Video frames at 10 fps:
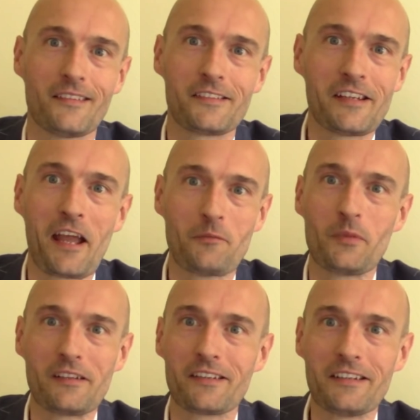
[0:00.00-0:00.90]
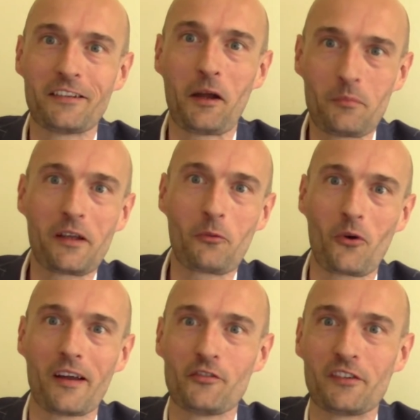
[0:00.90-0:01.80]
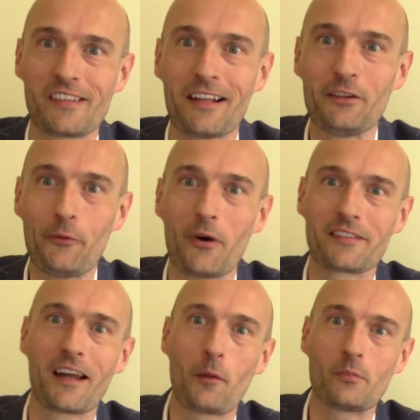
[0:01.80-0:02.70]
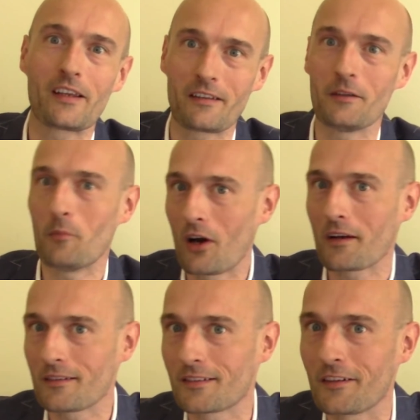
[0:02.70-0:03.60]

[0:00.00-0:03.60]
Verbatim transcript: CNBC type thing where I just tell you what's happening in the markets,